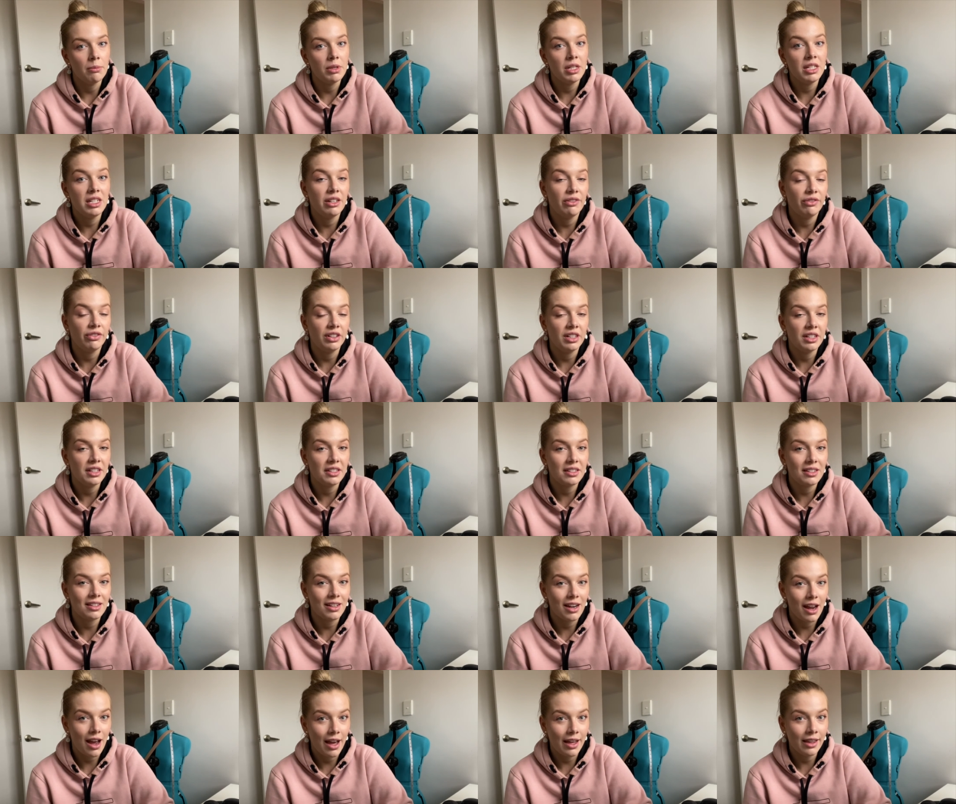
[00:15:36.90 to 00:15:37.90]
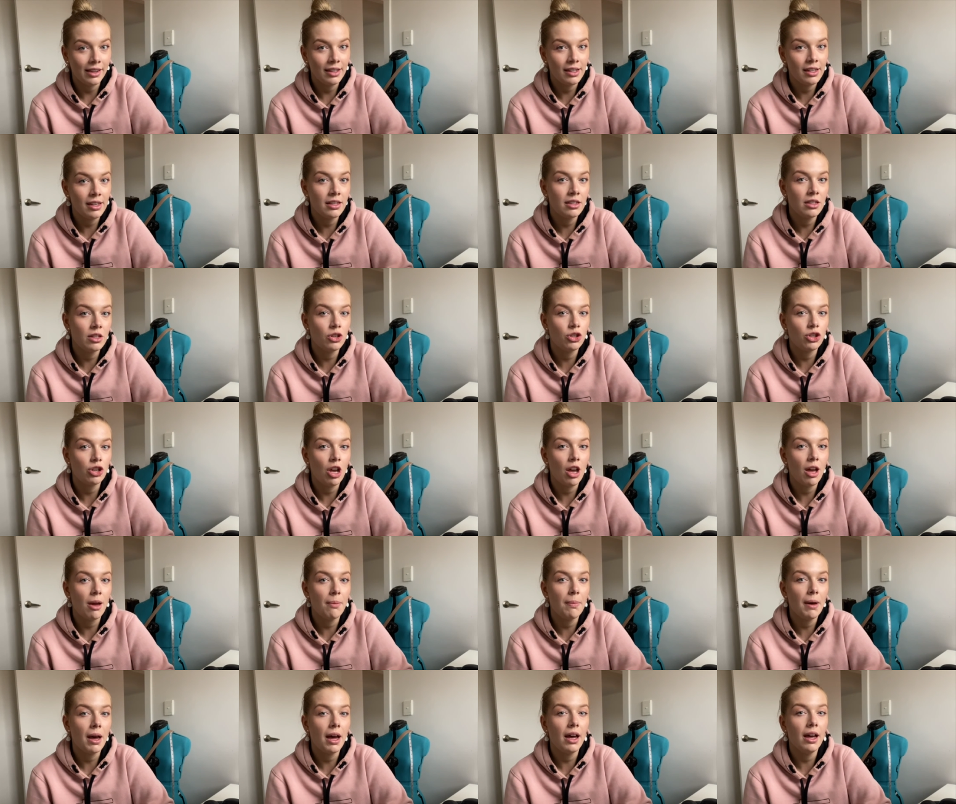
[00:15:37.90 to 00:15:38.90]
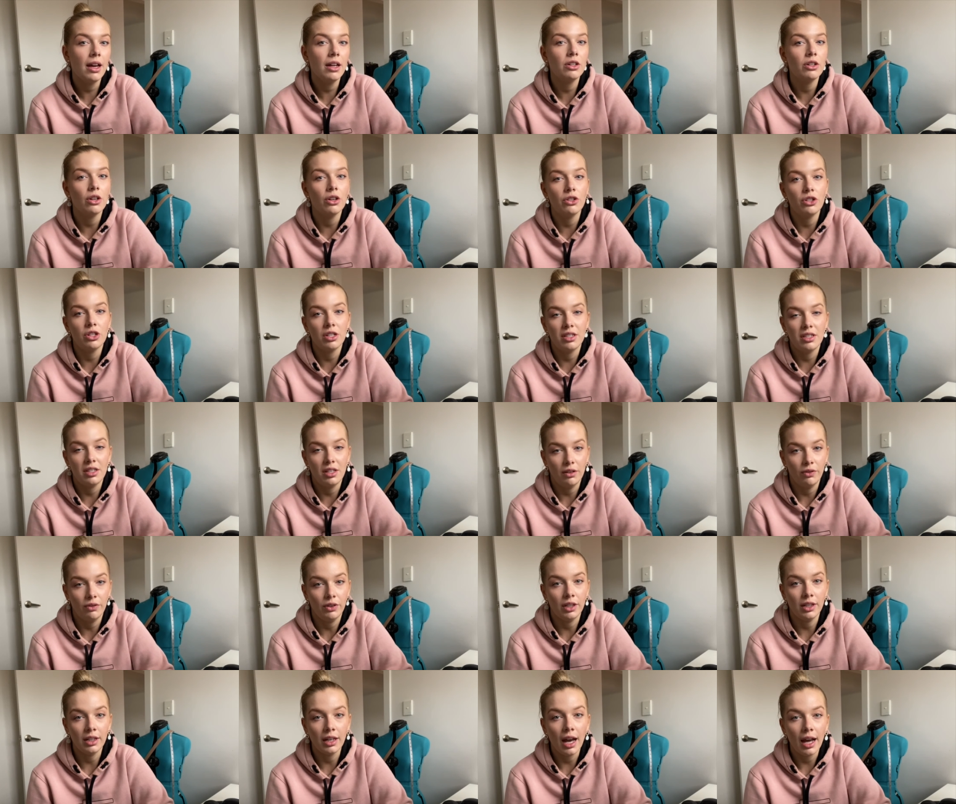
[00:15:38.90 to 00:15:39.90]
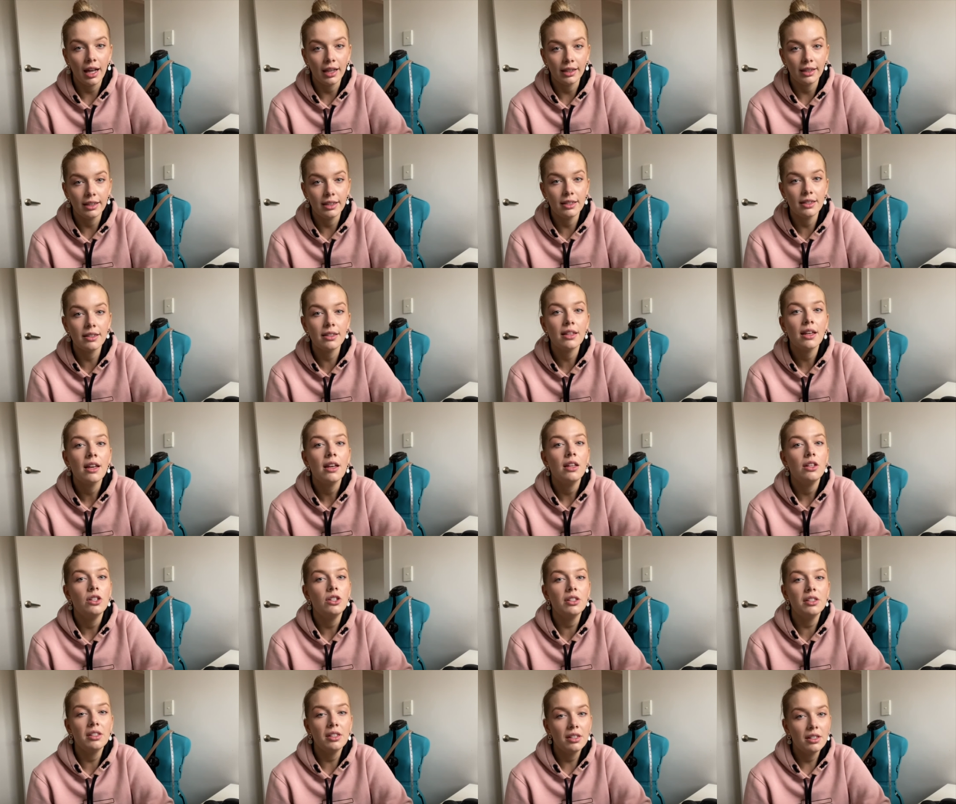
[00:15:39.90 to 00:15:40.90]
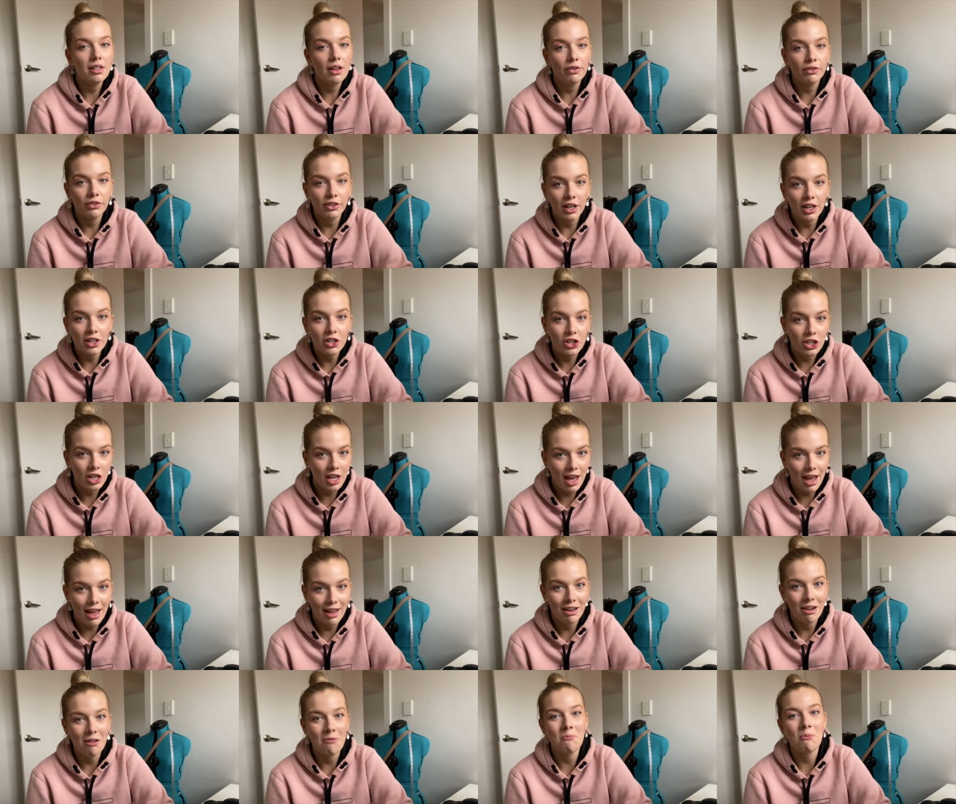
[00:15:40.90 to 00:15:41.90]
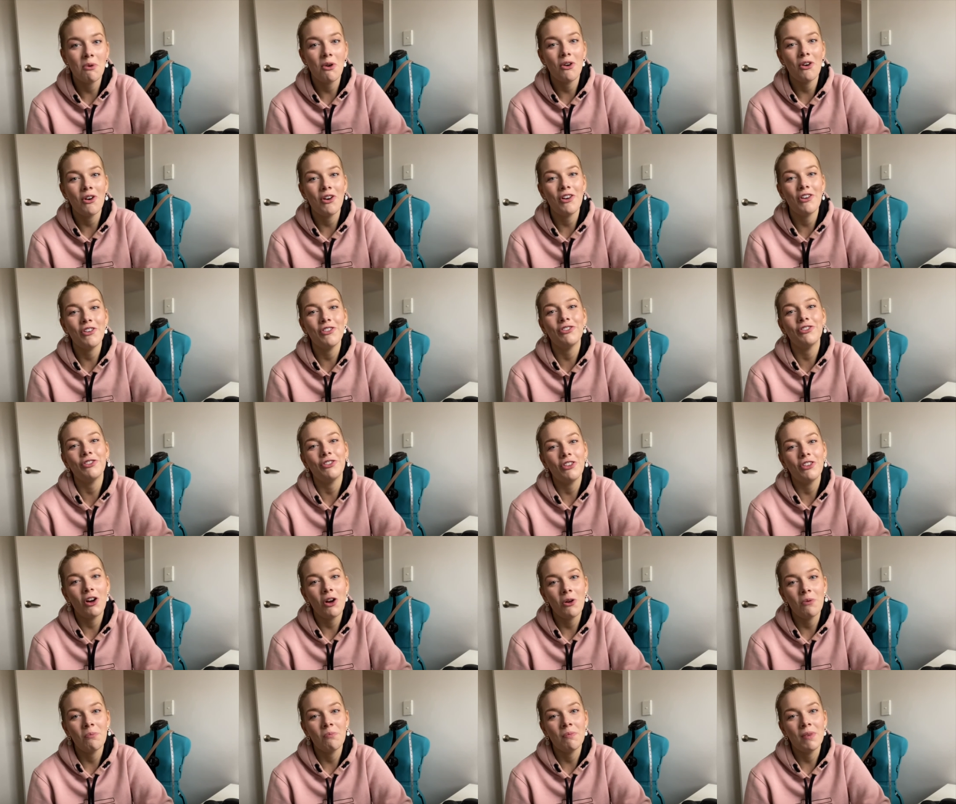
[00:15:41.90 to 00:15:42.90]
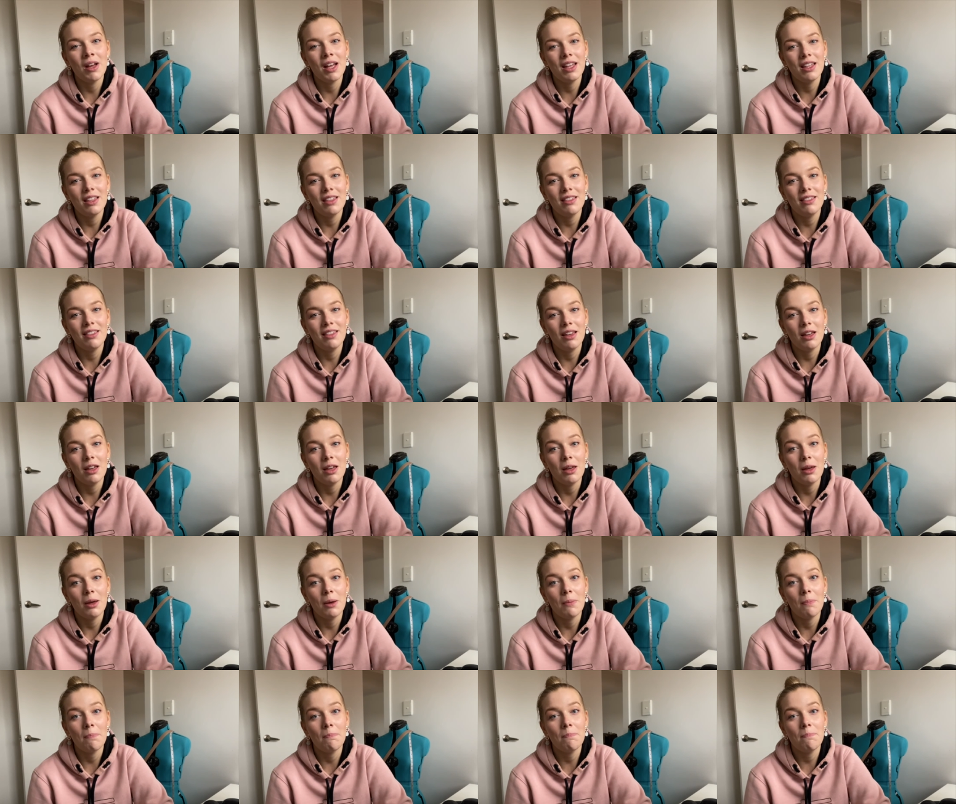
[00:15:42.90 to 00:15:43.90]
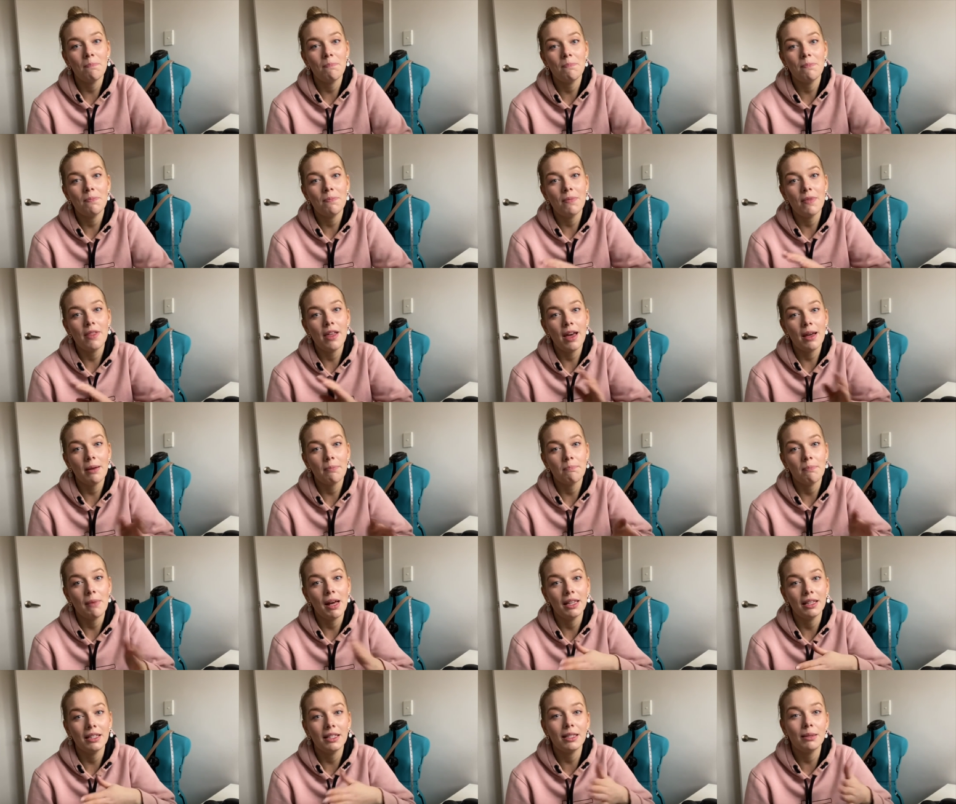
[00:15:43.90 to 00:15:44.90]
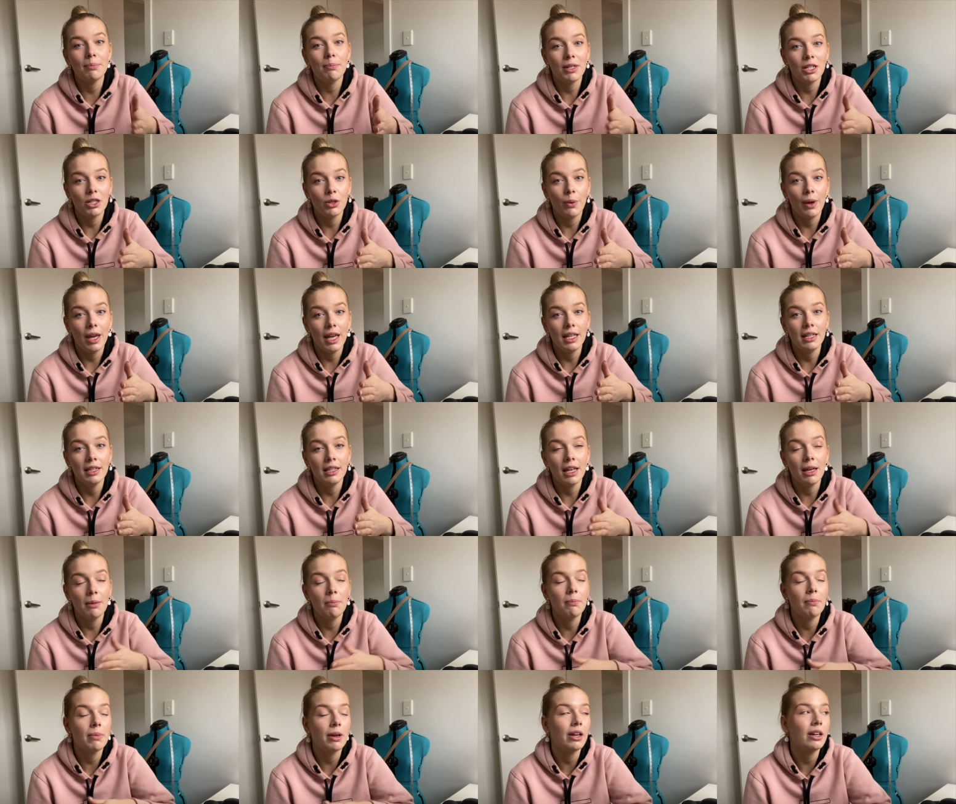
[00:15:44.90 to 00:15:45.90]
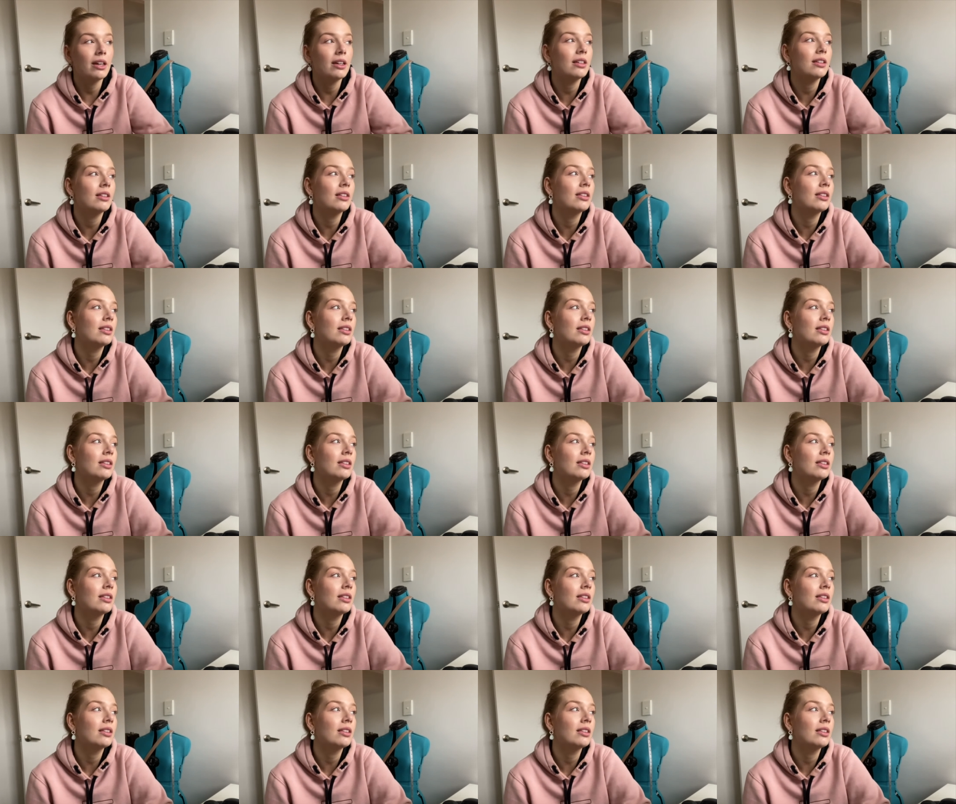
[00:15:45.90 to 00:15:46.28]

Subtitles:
different styling in the Sherpa, not just different colours, just to differentiate it more from the months between them both.